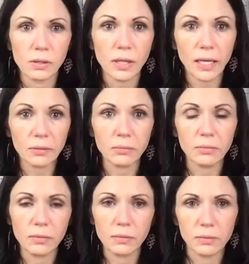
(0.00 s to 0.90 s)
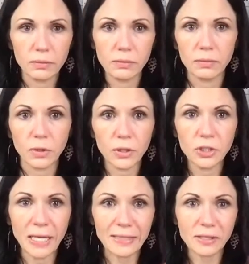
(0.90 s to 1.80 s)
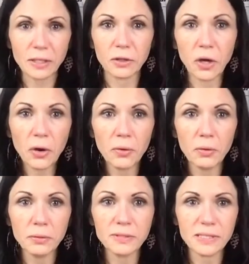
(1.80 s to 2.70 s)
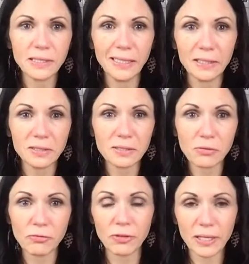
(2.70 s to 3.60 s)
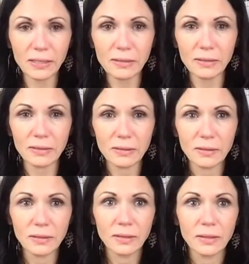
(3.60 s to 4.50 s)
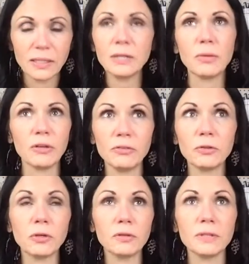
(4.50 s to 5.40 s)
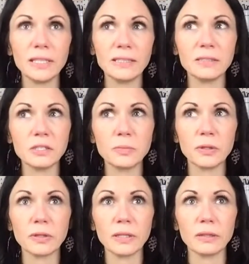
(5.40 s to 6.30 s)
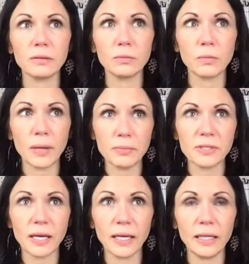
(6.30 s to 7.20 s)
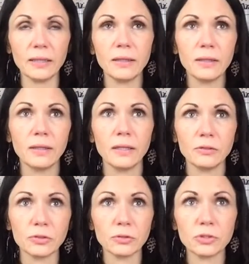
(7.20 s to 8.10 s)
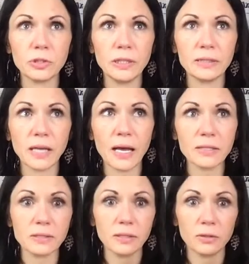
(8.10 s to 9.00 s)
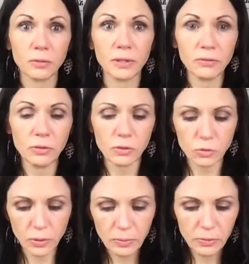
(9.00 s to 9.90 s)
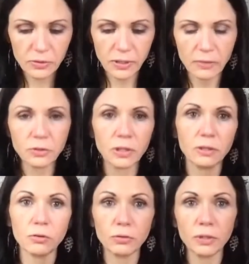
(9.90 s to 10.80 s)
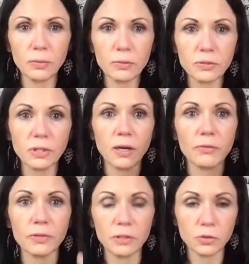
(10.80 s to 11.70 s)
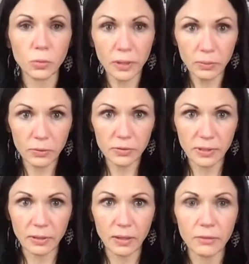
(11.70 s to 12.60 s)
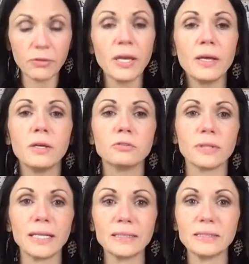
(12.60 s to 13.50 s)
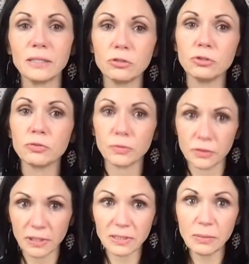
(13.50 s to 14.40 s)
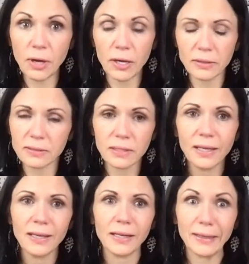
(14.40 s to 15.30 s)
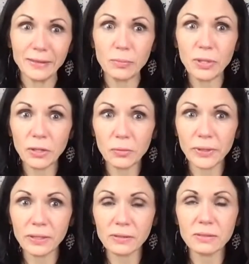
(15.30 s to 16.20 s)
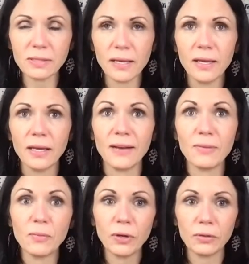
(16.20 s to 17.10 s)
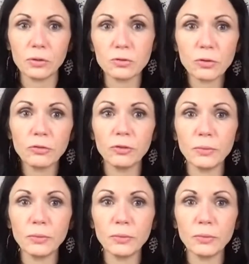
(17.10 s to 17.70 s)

like, she has like a code, Denise Fit. Anyway, if you go to the Easy Spirit website and search Denise Austin. It'll give you the 20% off. So you get the 30% off and then 20% off. So I got the tennis shoes for 60 bucks and I got the pink ones and I've been wearing those for a few